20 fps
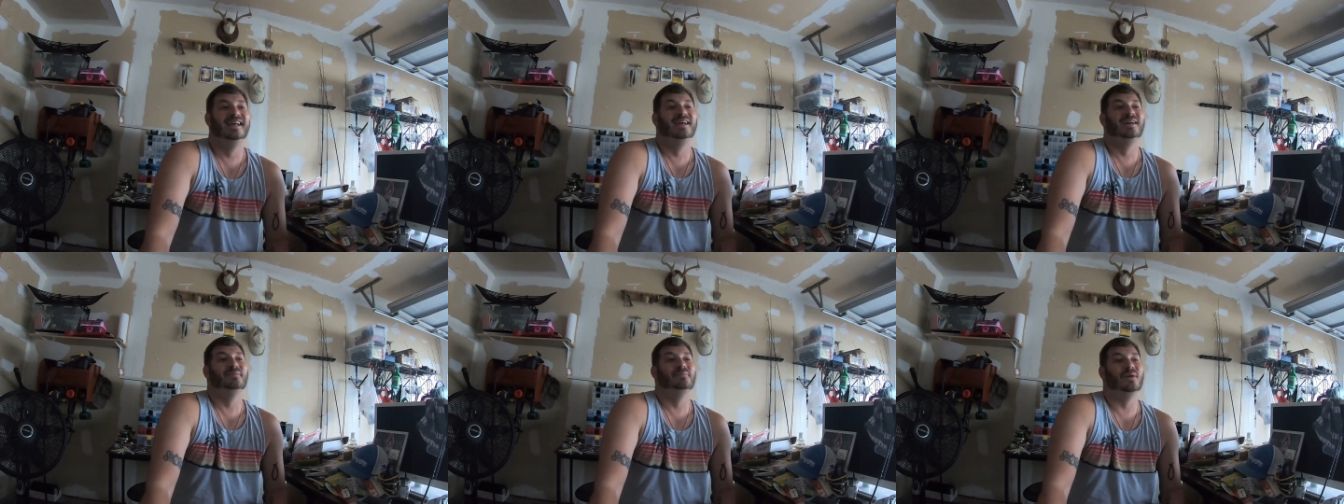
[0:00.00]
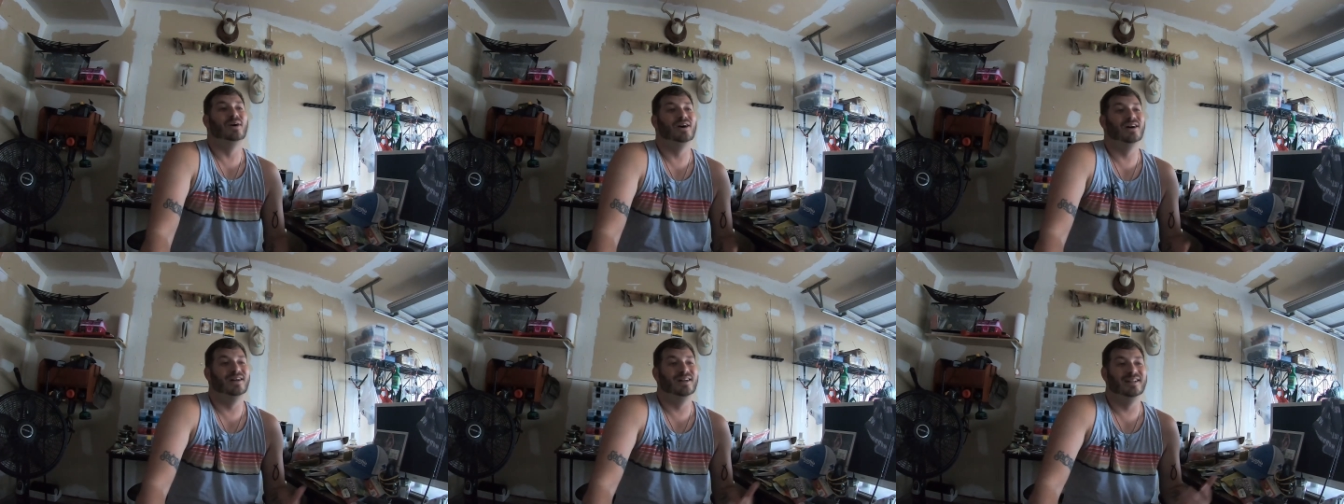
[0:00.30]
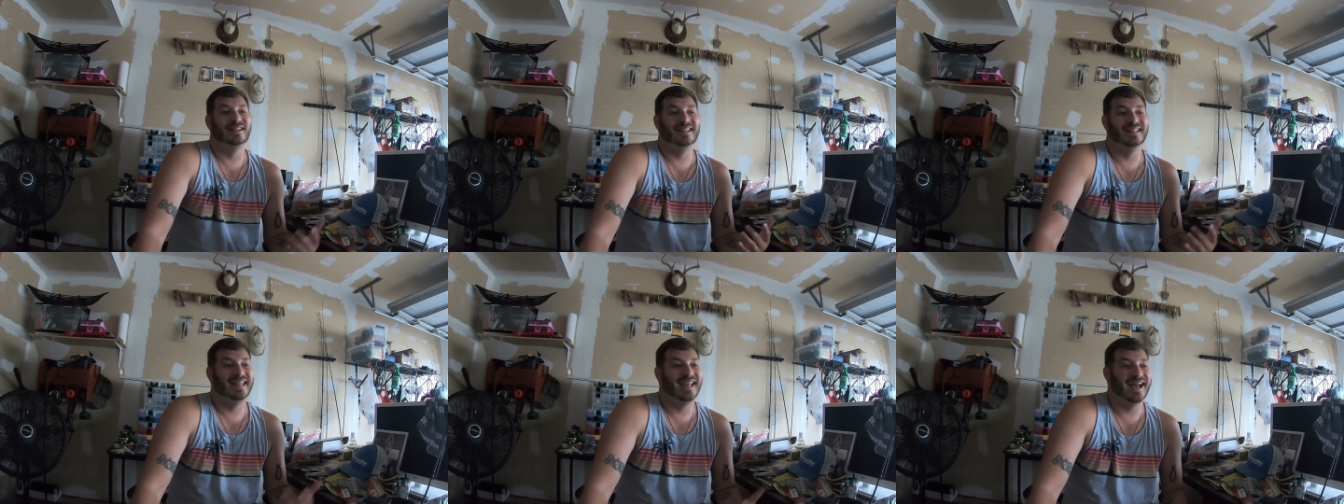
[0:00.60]

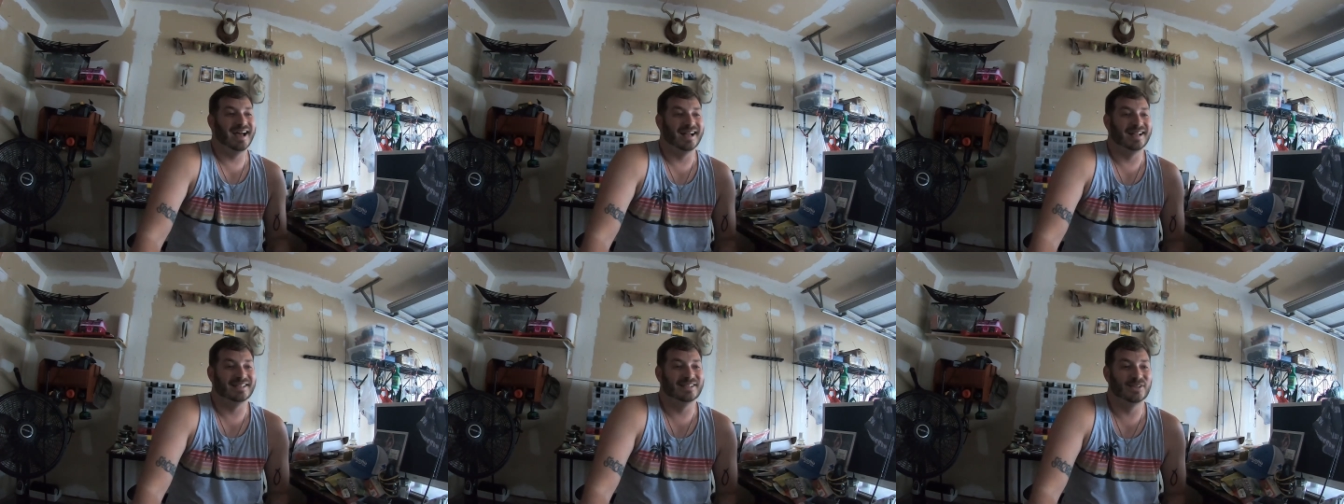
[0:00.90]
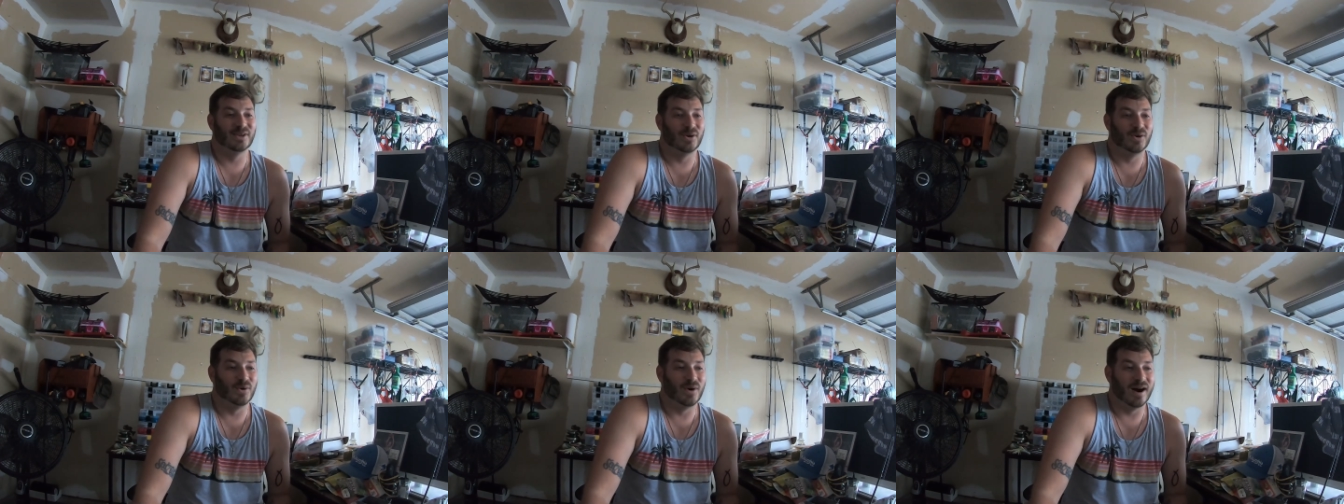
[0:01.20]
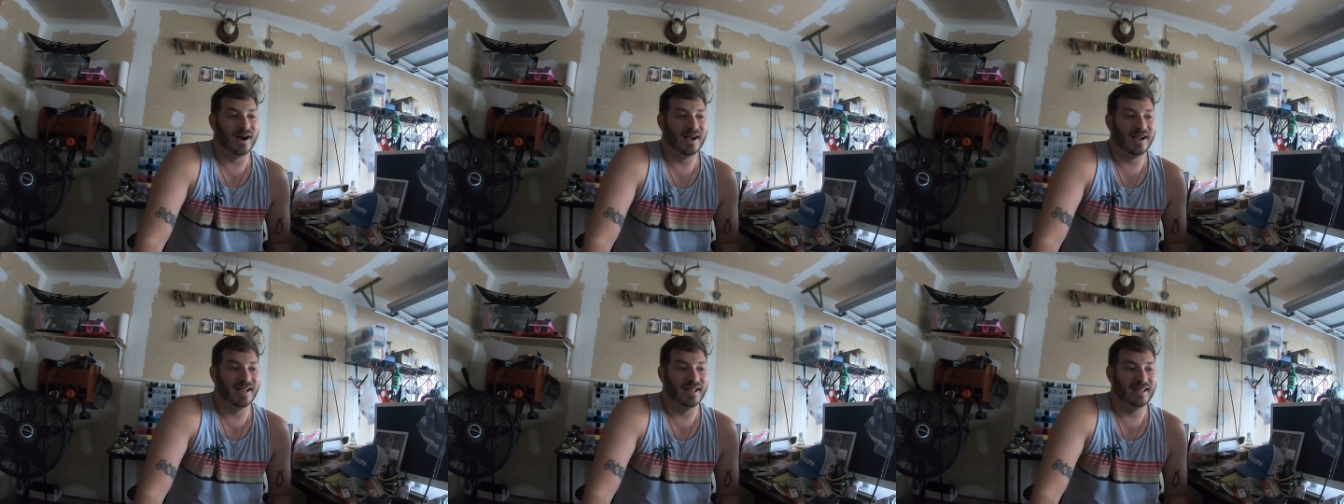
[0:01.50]
But yeah, so
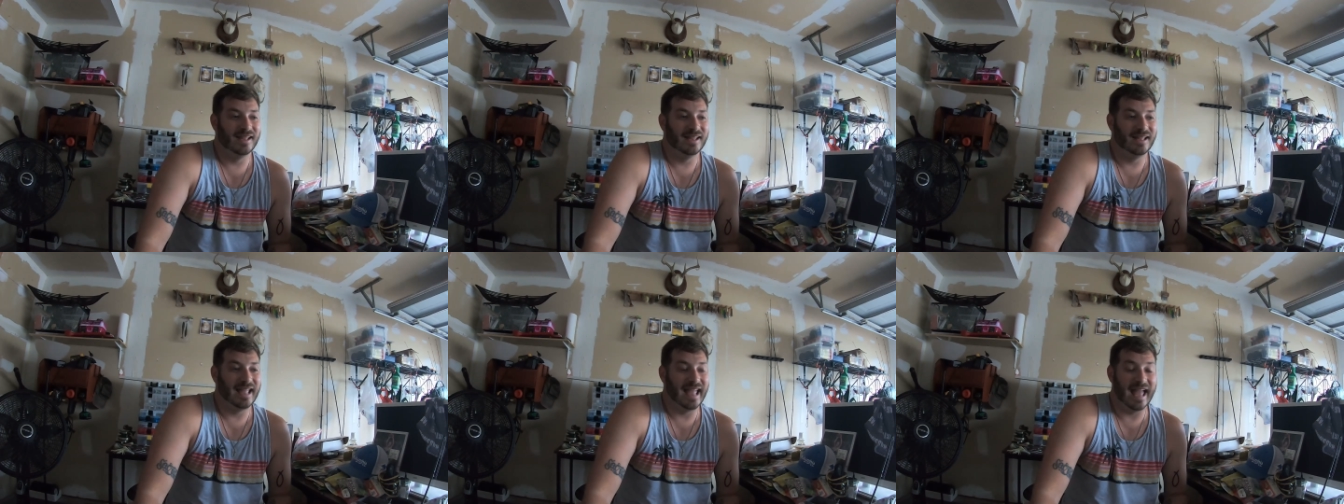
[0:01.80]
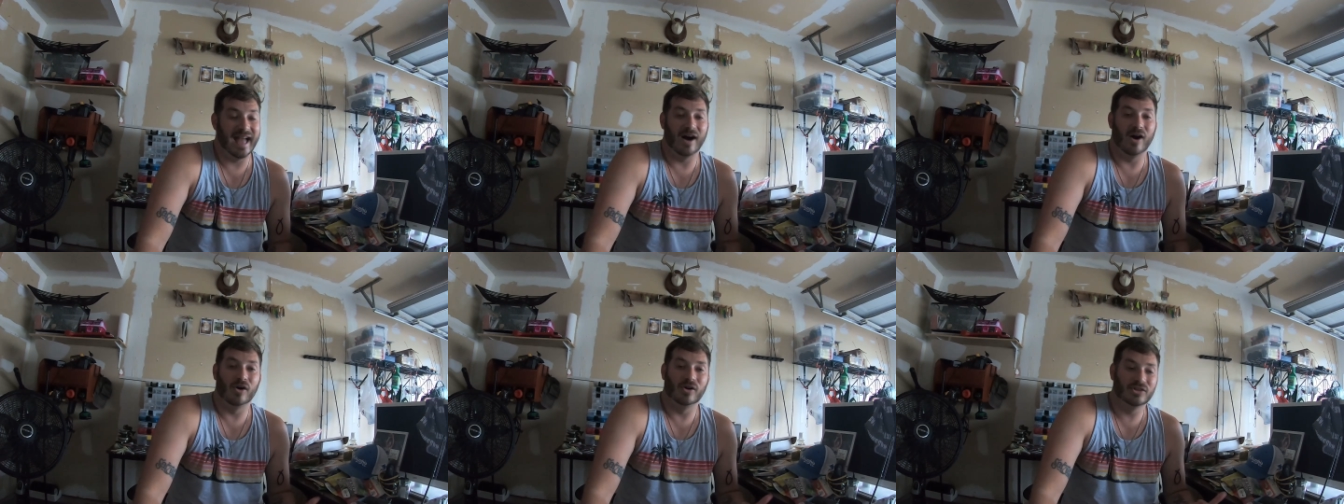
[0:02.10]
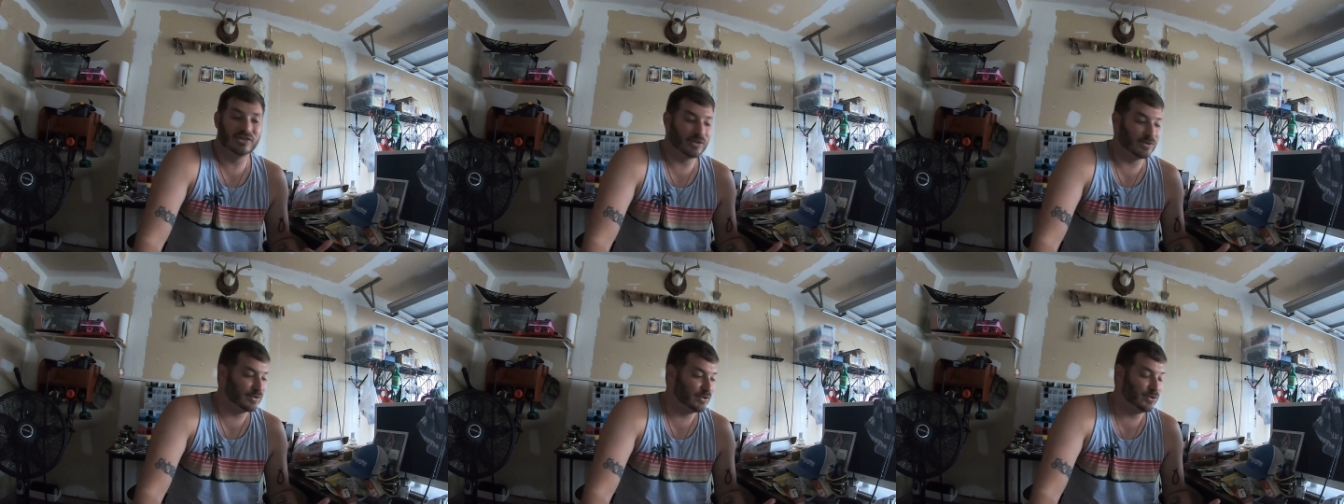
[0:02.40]
I
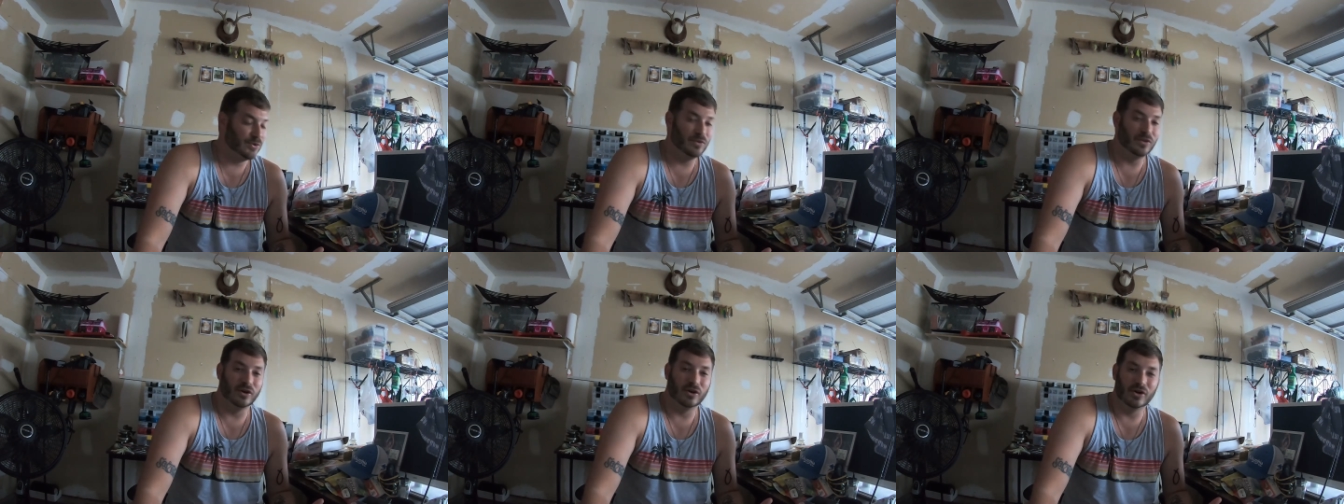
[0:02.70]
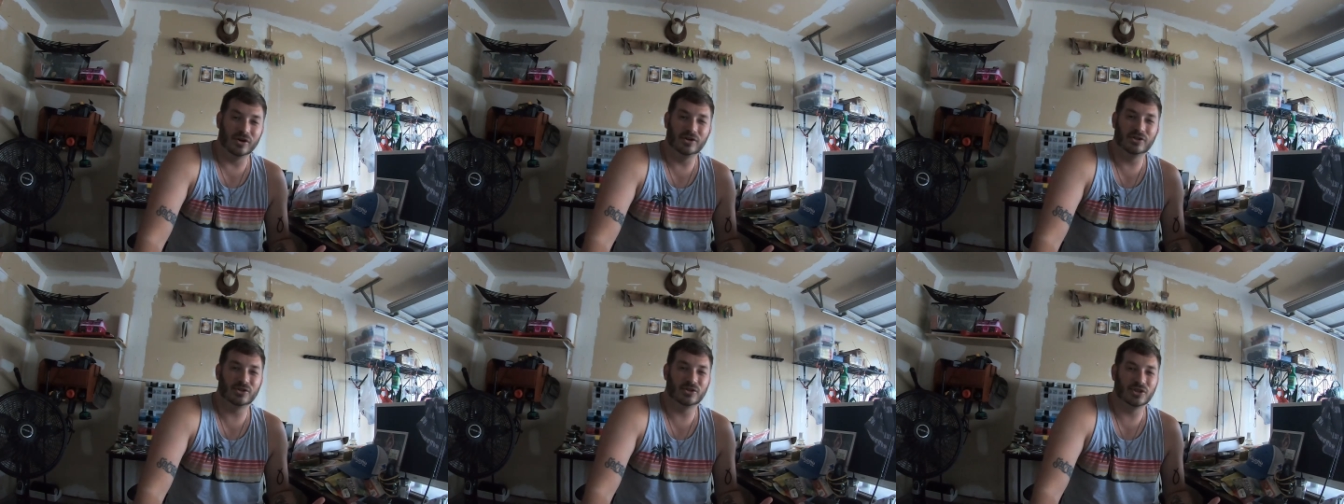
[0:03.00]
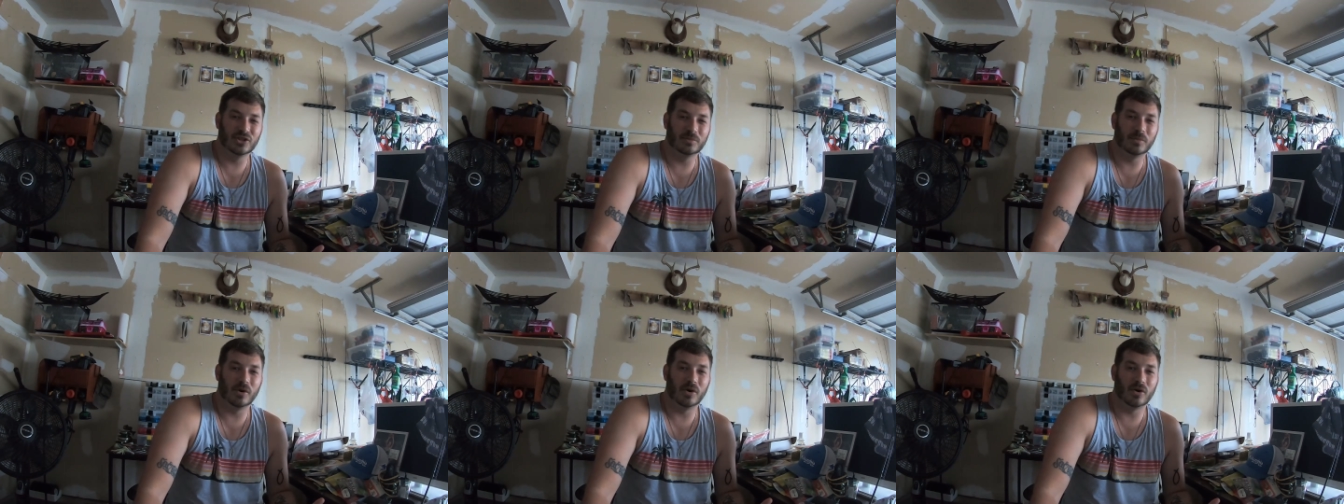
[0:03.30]
also too, the hooks are
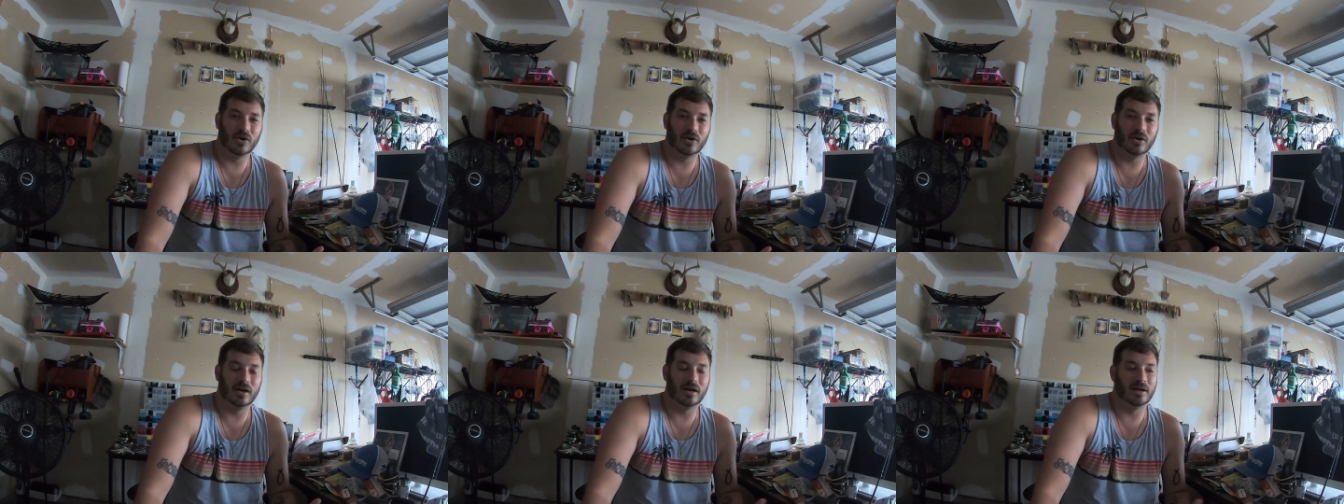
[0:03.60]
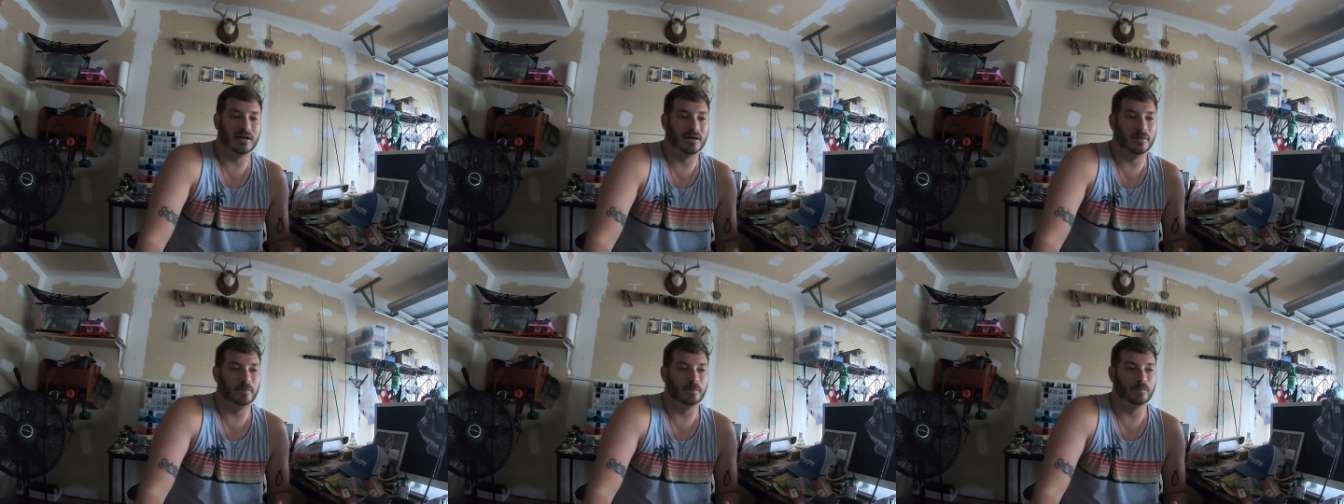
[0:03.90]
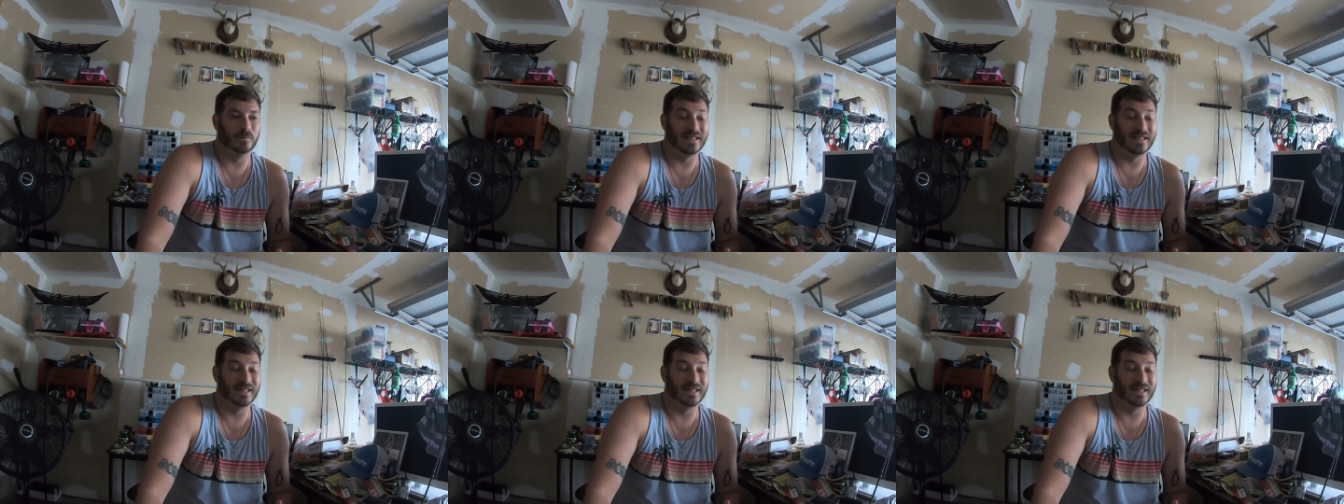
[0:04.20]
small.